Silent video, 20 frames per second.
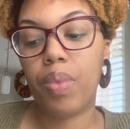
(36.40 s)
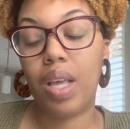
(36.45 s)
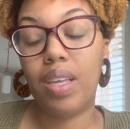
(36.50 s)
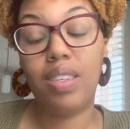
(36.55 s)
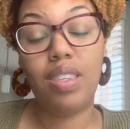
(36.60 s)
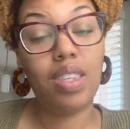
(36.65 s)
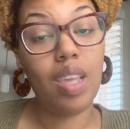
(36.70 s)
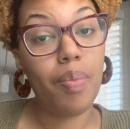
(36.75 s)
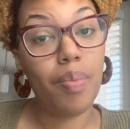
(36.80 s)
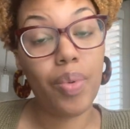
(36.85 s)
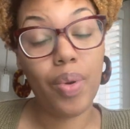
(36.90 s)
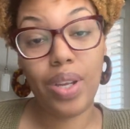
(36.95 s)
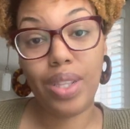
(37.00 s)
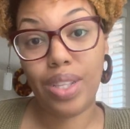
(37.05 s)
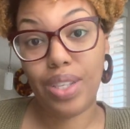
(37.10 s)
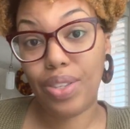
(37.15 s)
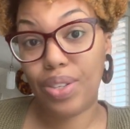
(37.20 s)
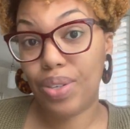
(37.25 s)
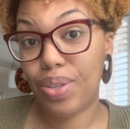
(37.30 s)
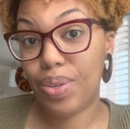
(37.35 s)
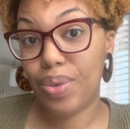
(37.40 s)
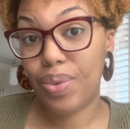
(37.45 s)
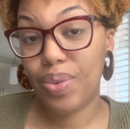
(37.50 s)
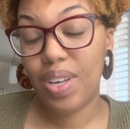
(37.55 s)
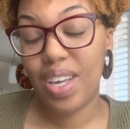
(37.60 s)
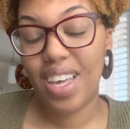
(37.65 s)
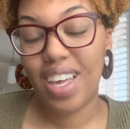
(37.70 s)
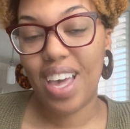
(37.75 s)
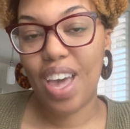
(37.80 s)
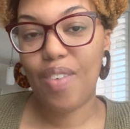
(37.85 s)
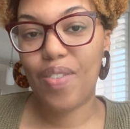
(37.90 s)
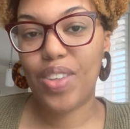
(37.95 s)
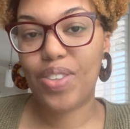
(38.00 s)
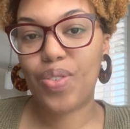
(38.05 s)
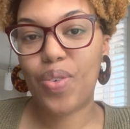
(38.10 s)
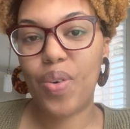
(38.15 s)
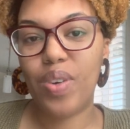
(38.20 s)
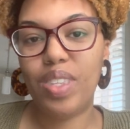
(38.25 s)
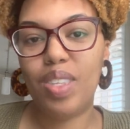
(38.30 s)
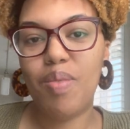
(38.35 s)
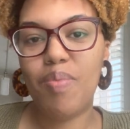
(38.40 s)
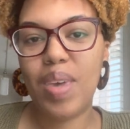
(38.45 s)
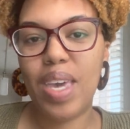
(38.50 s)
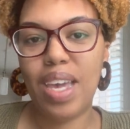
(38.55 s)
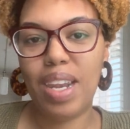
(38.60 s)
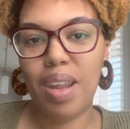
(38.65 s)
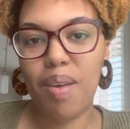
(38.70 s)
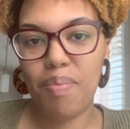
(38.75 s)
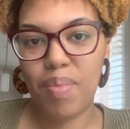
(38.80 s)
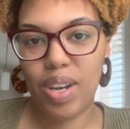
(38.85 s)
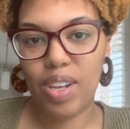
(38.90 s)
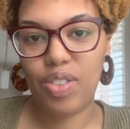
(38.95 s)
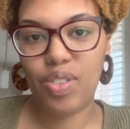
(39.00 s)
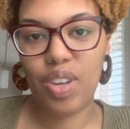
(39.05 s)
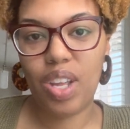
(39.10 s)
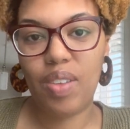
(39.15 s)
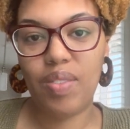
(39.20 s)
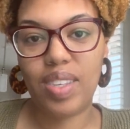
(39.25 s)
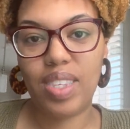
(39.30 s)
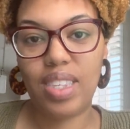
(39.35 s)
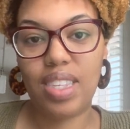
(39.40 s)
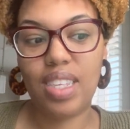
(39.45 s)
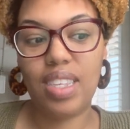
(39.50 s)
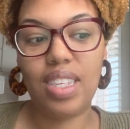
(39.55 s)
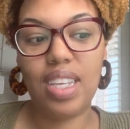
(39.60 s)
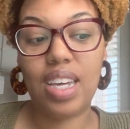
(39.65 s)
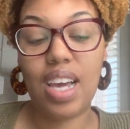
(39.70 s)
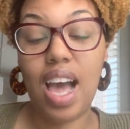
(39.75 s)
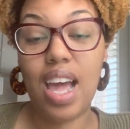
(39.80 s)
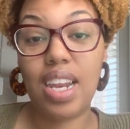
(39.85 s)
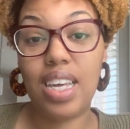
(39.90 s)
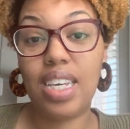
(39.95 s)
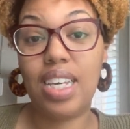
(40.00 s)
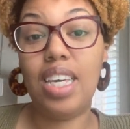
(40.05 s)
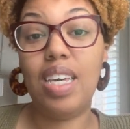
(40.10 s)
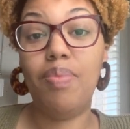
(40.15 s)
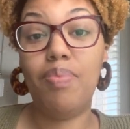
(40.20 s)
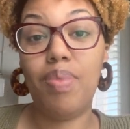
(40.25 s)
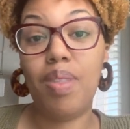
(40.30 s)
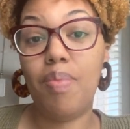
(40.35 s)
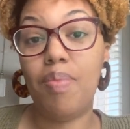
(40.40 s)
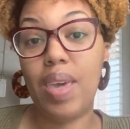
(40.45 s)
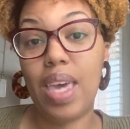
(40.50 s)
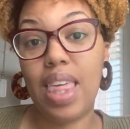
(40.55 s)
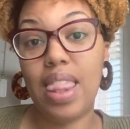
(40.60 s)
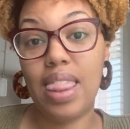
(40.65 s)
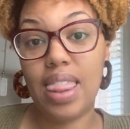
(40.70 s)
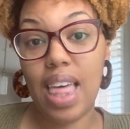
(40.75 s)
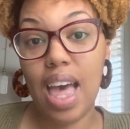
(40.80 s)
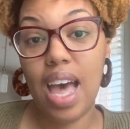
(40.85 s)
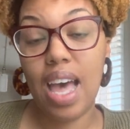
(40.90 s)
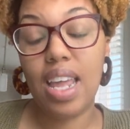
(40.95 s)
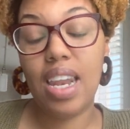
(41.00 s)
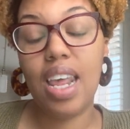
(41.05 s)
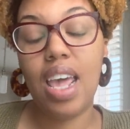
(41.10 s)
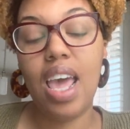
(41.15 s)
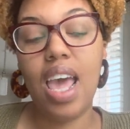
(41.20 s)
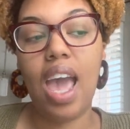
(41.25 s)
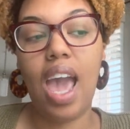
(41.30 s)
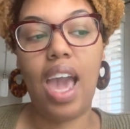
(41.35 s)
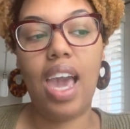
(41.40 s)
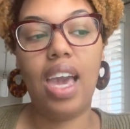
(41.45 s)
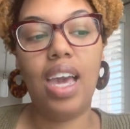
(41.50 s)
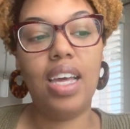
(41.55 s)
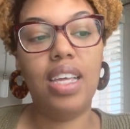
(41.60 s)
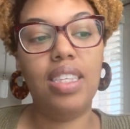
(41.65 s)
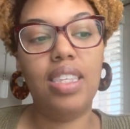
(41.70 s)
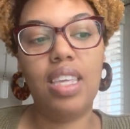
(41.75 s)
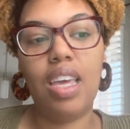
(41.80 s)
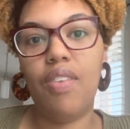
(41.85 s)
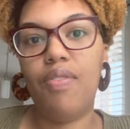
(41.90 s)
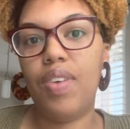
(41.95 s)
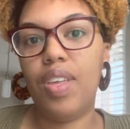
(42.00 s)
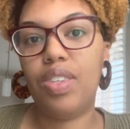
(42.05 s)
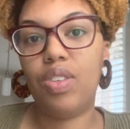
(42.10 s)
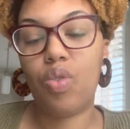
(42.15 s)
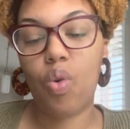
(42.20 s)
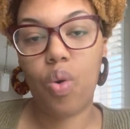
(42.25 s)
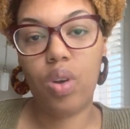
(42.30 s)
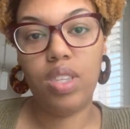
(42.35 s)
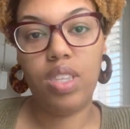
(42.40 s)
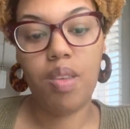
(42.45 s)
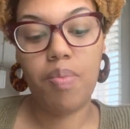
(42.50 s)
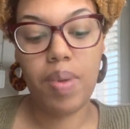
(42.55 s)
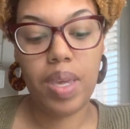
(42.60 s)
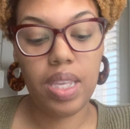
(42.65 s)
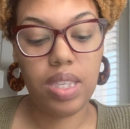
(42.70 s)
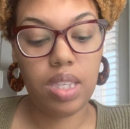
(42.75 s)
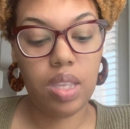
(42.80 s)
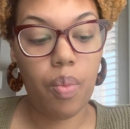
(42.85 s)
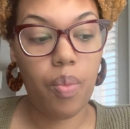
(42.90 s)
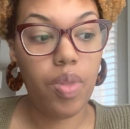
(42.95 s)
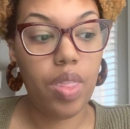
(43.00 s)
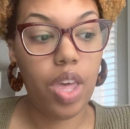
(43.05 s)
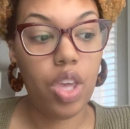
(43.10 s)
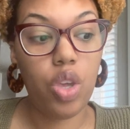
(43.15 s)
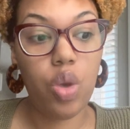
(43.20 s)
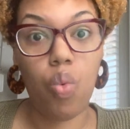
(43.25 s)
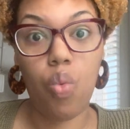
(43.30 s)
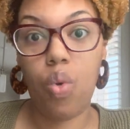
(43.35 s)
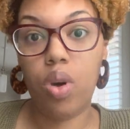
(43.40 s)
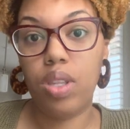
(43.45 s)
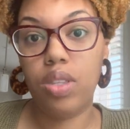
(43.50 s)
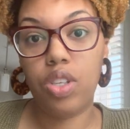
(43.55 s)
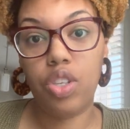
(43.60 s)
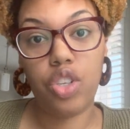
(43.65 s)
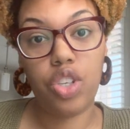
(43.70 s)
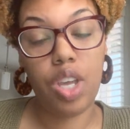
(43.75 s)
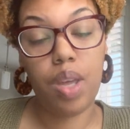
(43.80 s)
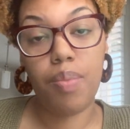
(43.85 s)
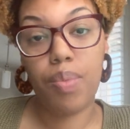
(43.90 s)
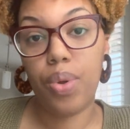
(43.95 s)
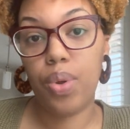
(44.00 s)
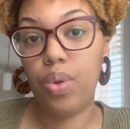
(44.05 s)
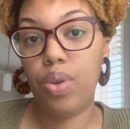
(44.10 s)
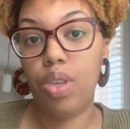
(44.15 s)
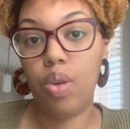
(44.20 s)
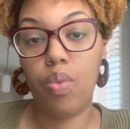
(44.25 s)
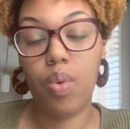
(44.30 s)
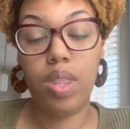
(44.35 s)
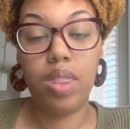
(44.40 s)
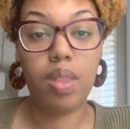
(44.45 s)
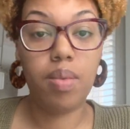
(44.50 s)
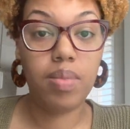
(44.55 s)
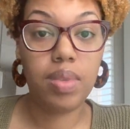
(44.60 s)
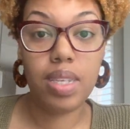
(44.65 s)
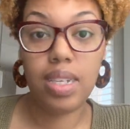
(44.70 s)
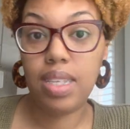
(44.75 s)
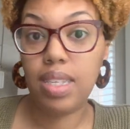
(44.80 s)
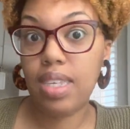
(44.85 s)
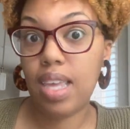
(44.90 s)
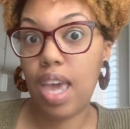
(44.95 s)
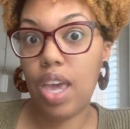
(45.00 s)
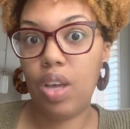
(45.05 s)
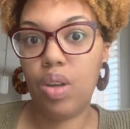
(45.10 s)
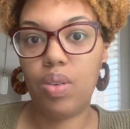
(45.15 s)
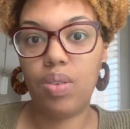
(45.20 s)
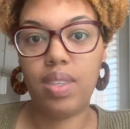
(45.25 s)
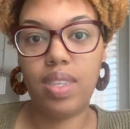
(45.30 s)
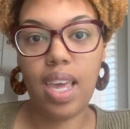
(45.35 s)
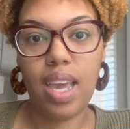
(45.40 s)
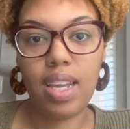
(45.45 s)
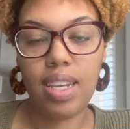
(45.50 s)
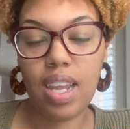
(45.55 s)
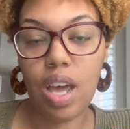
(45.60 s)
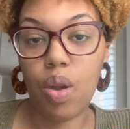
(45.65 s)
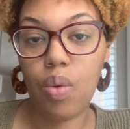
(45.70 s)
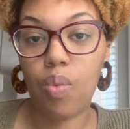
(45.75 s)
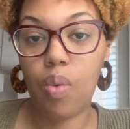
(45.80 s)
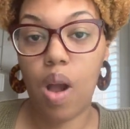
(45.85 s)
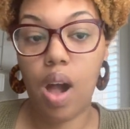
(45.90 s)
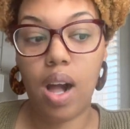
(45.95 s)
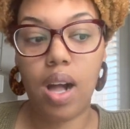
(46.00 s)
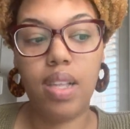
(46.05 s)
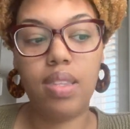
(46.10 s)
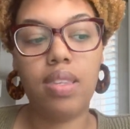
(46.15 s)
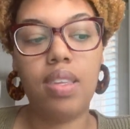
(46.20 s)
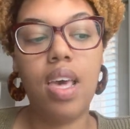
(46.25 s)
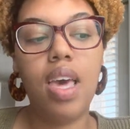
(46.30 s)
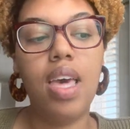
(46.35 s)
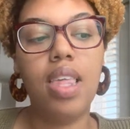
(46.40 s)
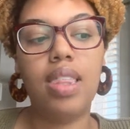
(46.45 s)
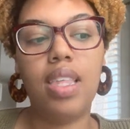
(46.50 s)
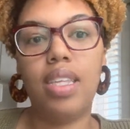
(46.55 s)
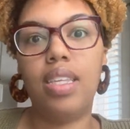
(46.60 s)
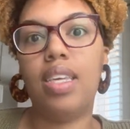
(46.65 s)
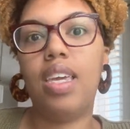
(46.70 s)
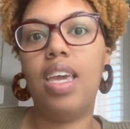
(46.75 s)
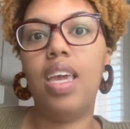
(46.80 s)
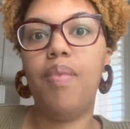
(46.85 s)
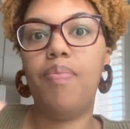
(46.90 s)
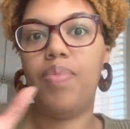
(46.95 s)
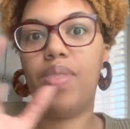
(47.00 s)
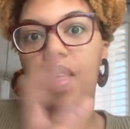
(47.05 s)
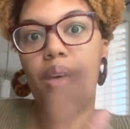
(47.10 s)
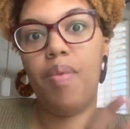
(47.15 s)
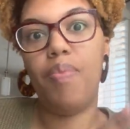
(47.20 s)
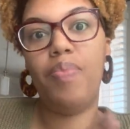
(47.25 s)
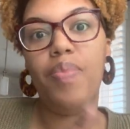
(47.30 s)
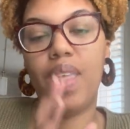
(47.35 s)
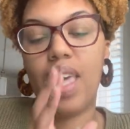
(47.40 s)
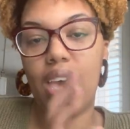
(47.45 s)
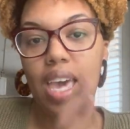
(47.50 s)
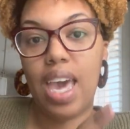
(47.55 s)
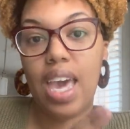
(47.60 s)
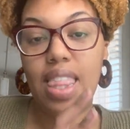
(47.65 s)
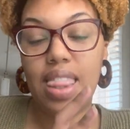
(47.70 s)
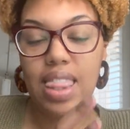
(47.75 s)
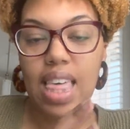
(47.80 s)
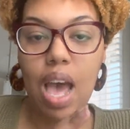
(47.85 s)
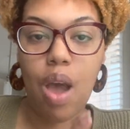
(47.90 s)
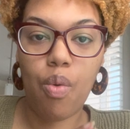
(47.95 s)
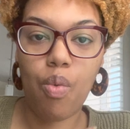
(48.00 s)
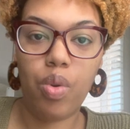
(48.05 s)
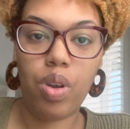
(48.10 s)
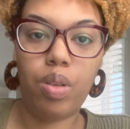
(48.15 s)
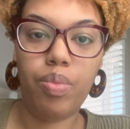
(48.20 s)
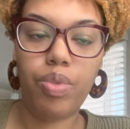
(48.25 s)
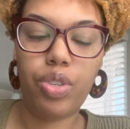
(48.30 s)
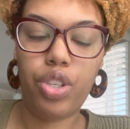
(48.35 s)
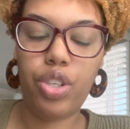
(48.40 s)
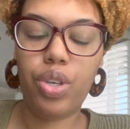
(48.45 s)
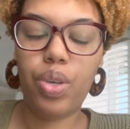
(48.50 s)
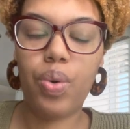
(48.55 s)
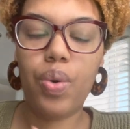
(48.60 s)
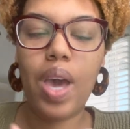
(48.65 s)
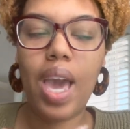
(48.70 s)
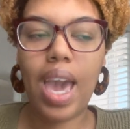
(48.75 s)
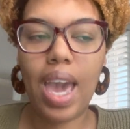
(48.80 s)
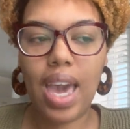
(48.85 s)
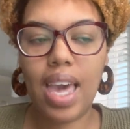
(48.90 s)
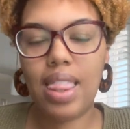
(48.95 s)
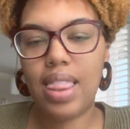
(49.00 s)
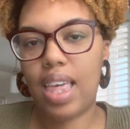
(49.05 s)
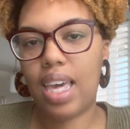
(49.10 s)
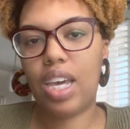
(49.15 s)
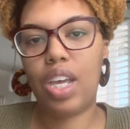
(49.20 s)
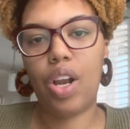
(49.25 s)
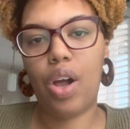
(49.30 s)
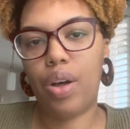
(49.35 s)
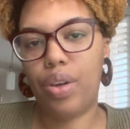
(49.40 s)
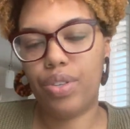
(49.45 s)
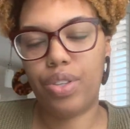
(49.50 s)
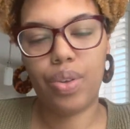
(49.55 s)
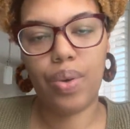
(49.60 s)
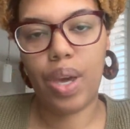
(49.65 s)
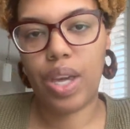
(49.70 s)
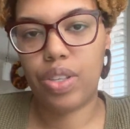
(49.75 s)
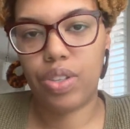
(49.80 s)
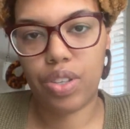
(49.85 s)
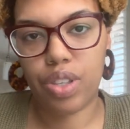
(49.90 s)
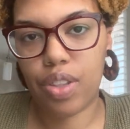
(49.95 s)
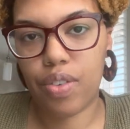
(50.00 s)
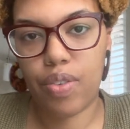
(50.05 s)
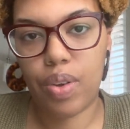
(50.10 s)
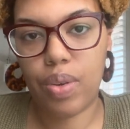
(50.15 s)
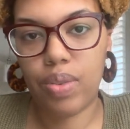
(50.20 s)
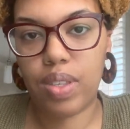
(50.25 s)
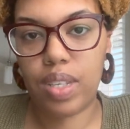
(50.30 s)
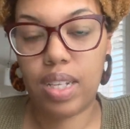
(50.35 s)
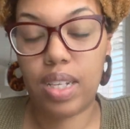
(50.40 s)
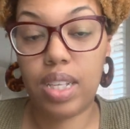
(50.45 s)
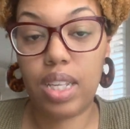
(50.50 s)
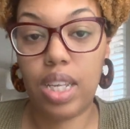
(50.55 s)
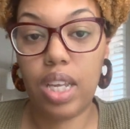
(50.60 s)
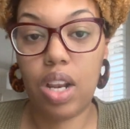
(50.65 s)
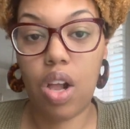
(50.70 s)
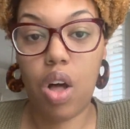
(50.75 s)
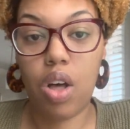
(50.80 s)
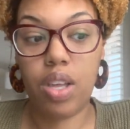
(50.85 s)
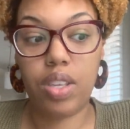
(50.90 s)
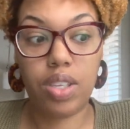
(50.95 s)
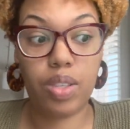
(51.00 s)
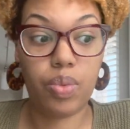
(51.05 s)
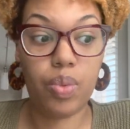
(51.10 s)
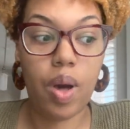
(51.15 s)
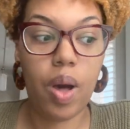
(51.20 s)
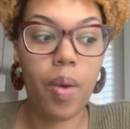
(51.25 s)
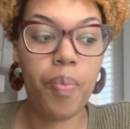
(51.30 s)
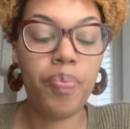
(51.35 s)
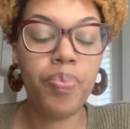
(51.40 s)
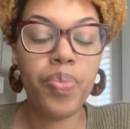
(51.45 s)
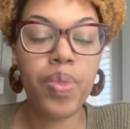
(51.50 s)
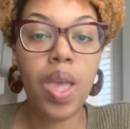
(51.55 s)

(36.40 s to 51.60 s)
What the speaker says: separate the two. If it's going to be an administrative assistant, kind of keep them in that. And if it's going to be someone that you want to shampoo, you want them to detangle, take down rods, then keep them in that realm too. And they can also answer the phones and clean as well.